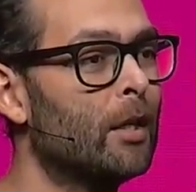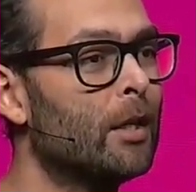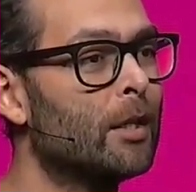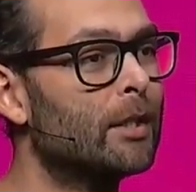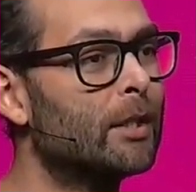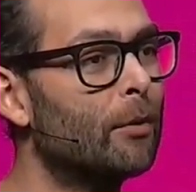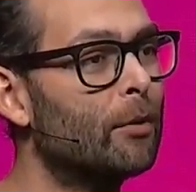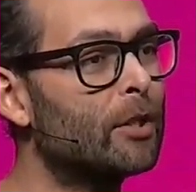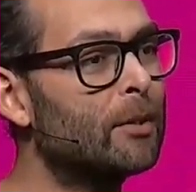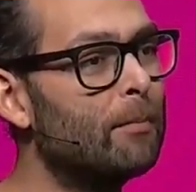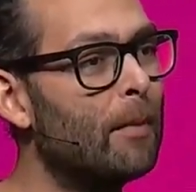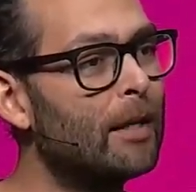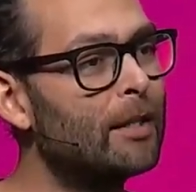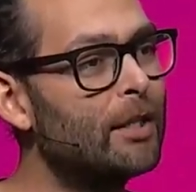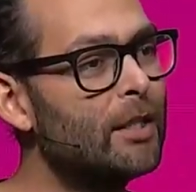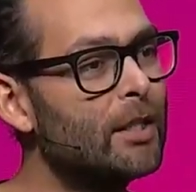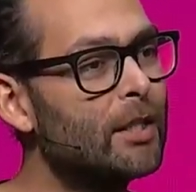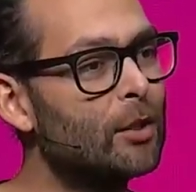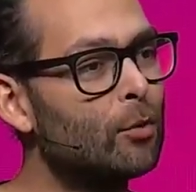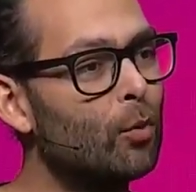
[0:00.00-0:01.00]
So, as much
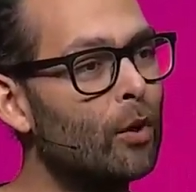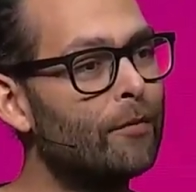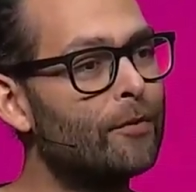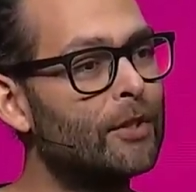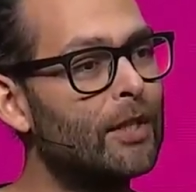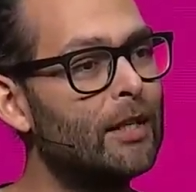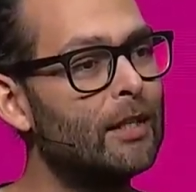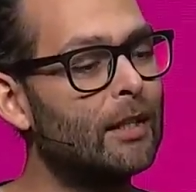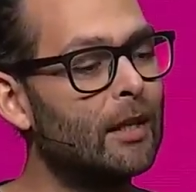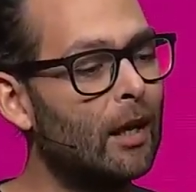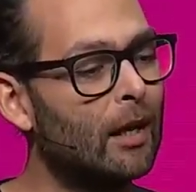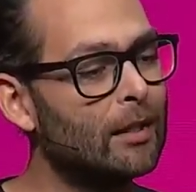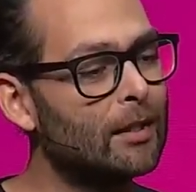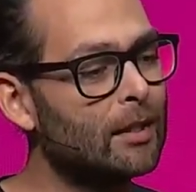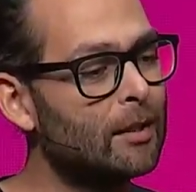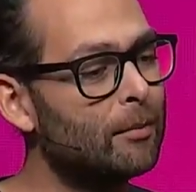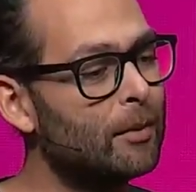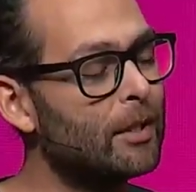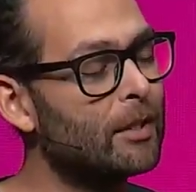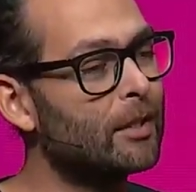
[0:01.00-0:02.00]
as we've seen
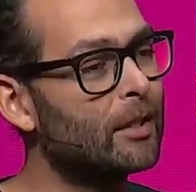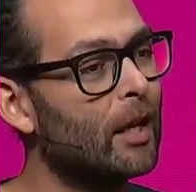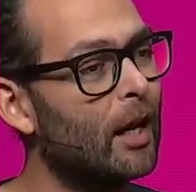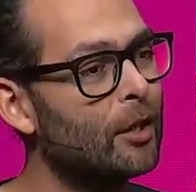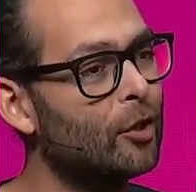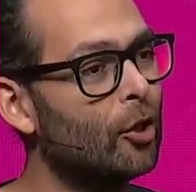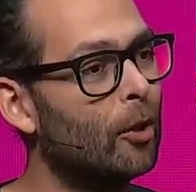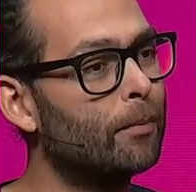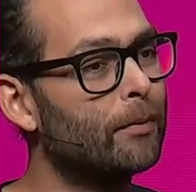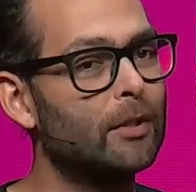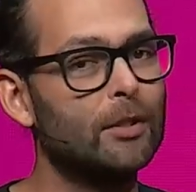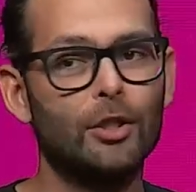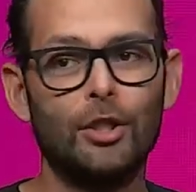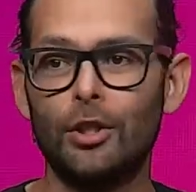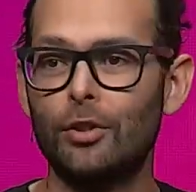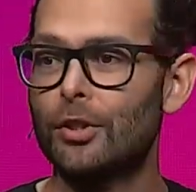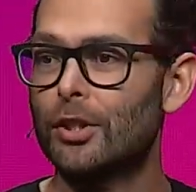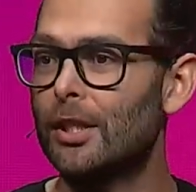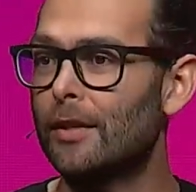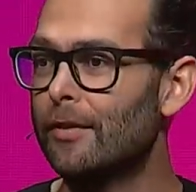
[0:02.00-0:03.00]
customers adopt
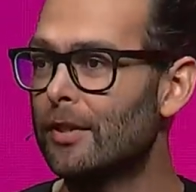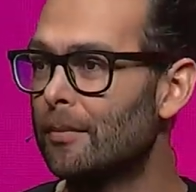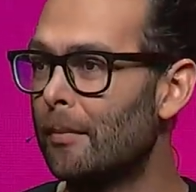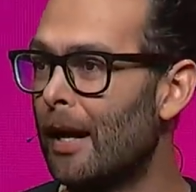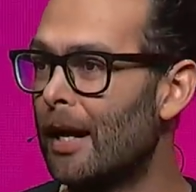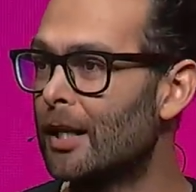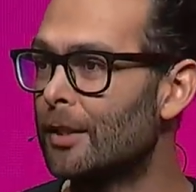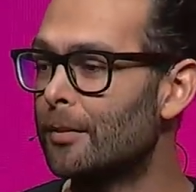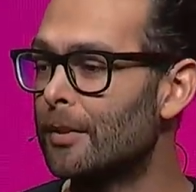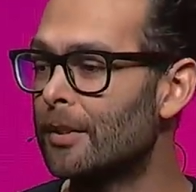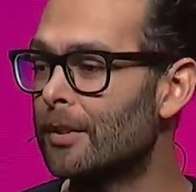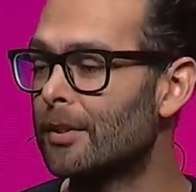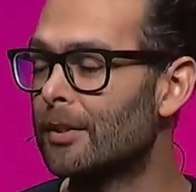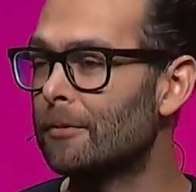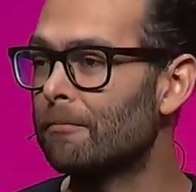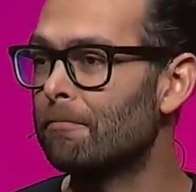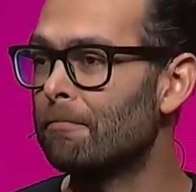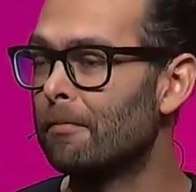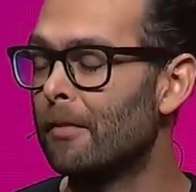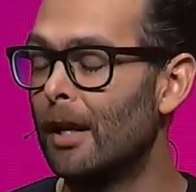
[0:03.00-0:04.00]
Jira Service Management
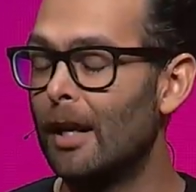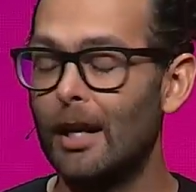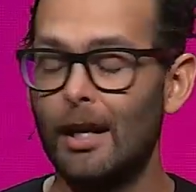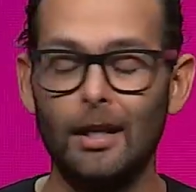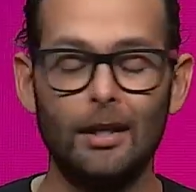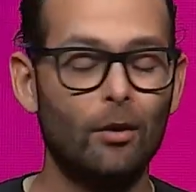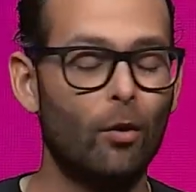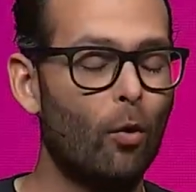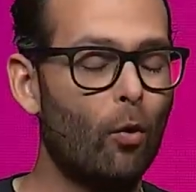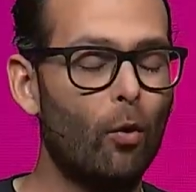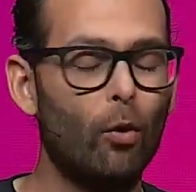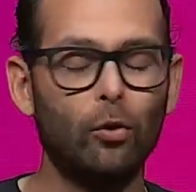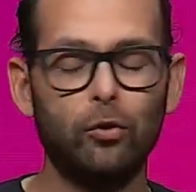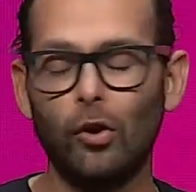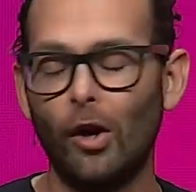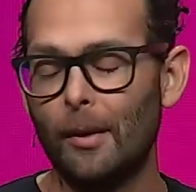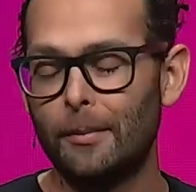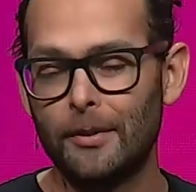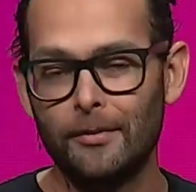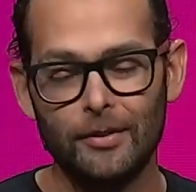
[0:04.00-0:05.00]
in all
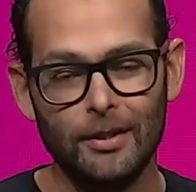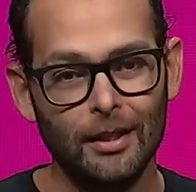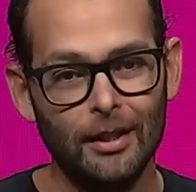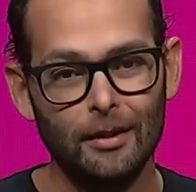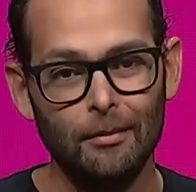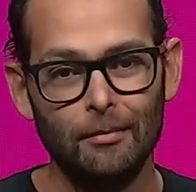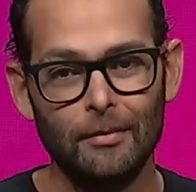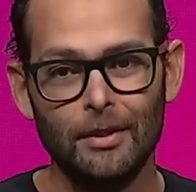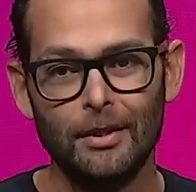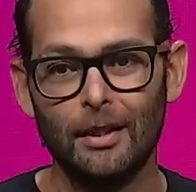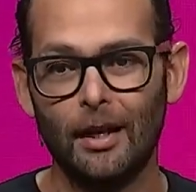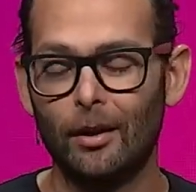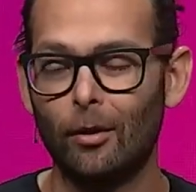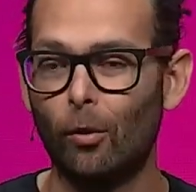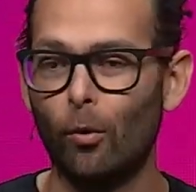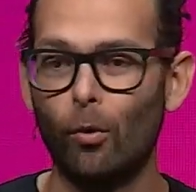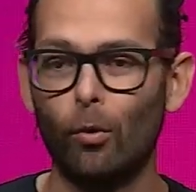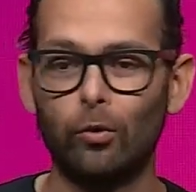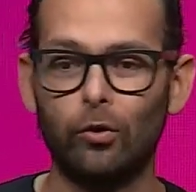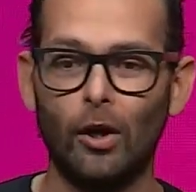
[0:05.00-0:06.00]
types of teams and
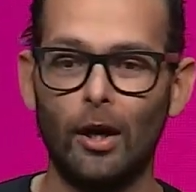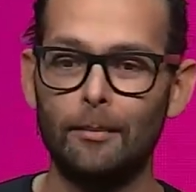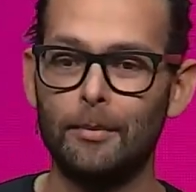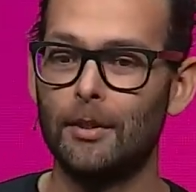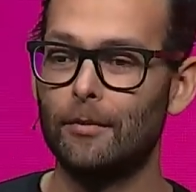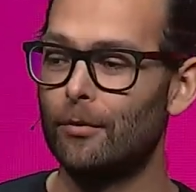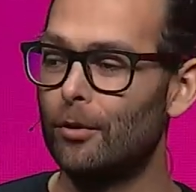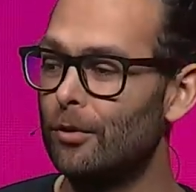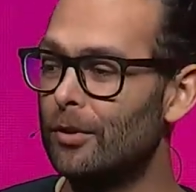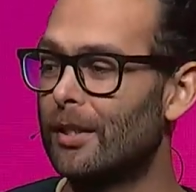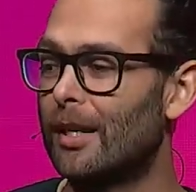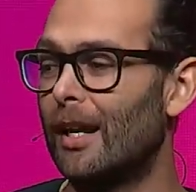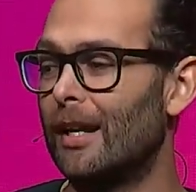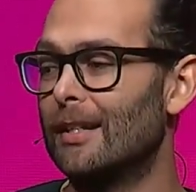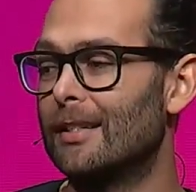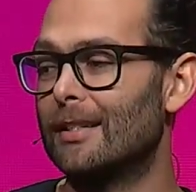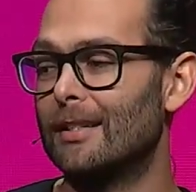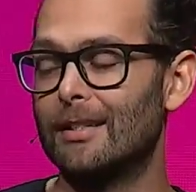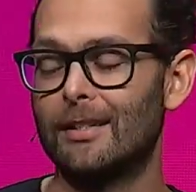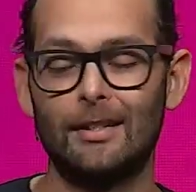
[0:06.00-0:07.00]
all types of use
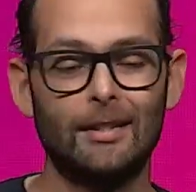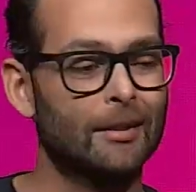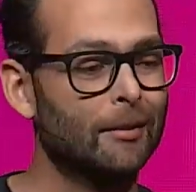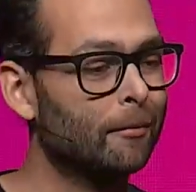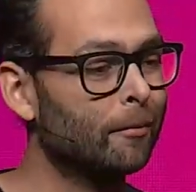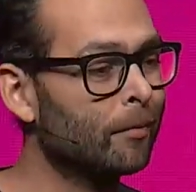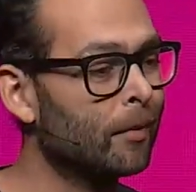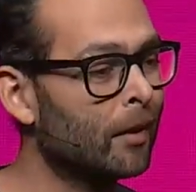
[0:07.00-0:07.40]
cases,